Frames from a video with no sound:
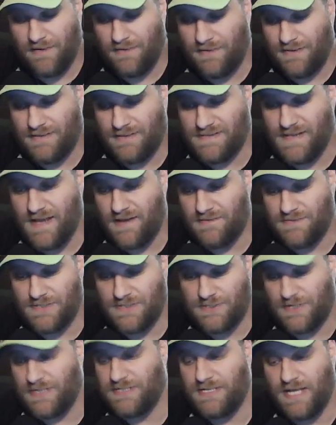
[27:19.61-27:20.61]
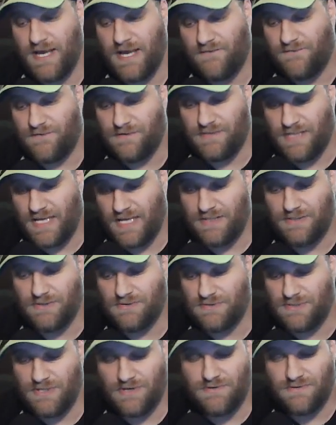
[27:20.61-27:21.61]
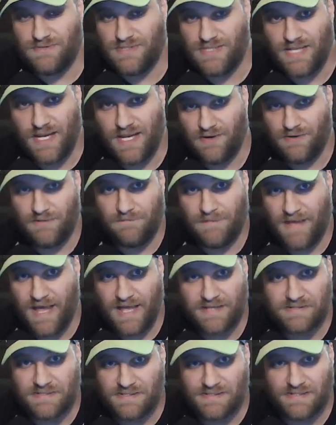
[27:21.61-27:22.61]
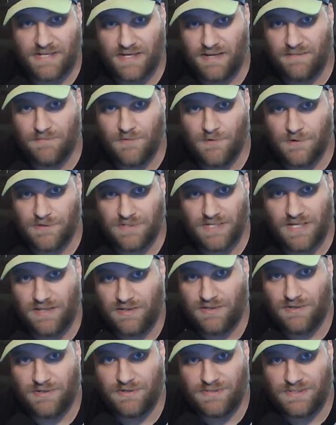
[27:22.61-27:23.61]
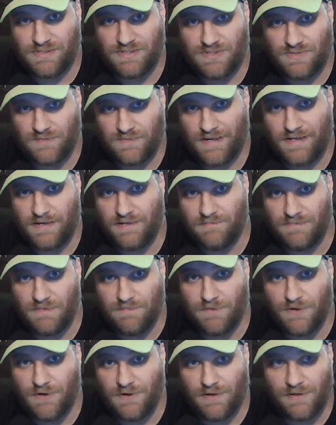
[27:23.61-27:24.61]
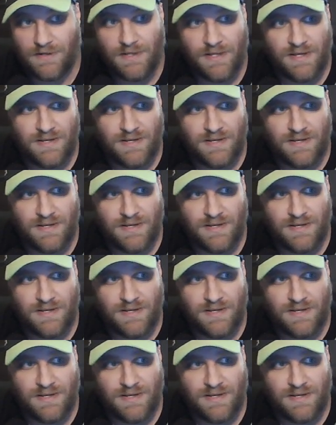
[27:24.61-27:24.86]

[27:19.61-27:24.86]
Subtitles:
He's not stretching out for Daniel Jones' errant passes anymore. Jalen Hurts is swinging him the ball.